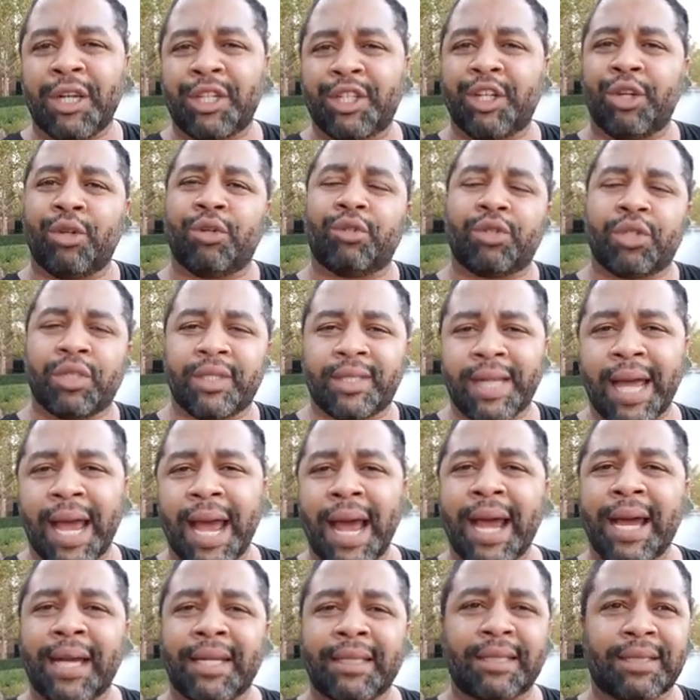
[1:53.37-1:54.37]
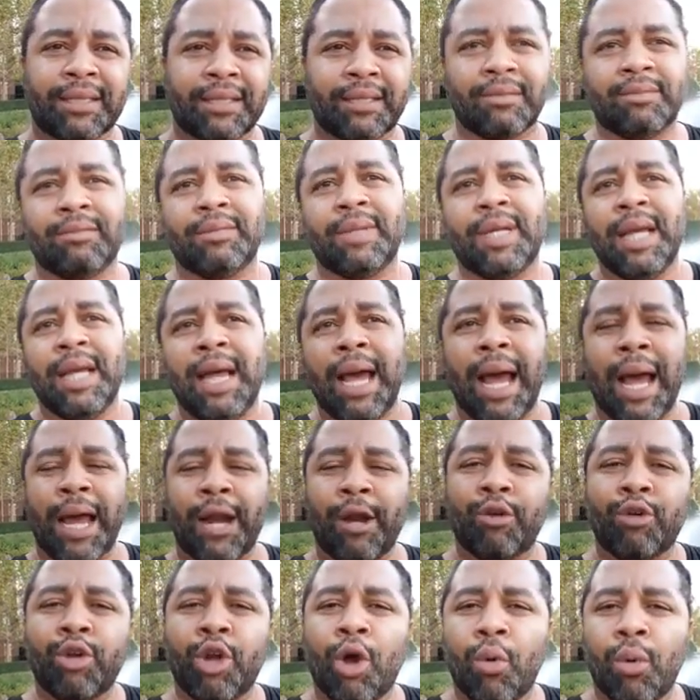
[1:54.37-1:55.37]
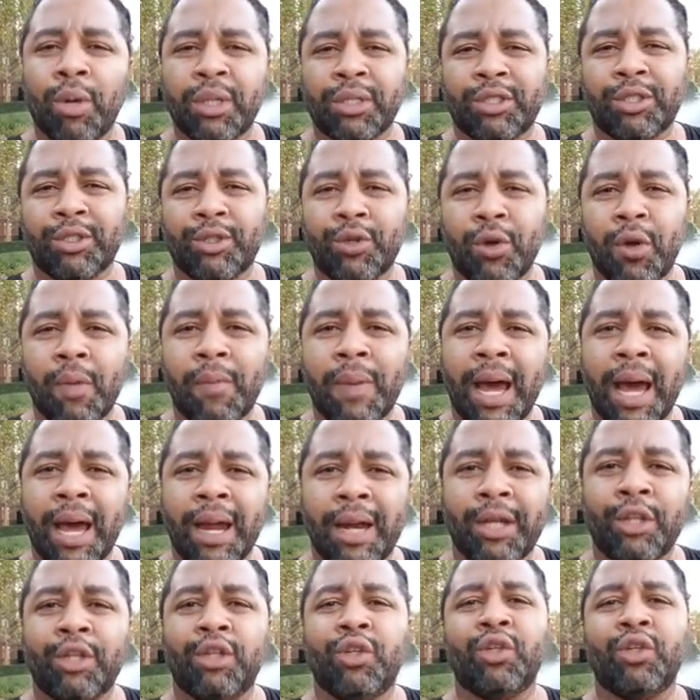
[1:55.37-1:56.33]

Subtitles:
children's ass and I don't know what to do about it.